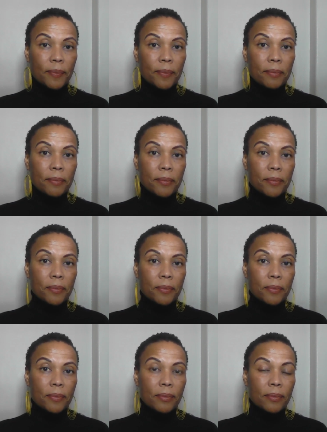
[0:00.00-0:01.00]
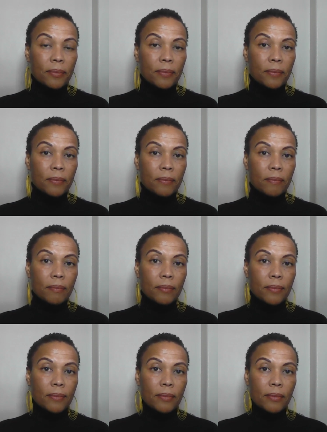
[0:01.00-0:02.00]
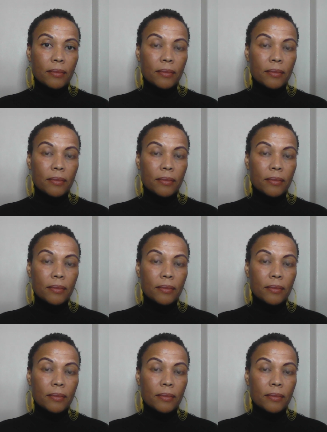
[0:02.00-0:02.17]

Nothing is said.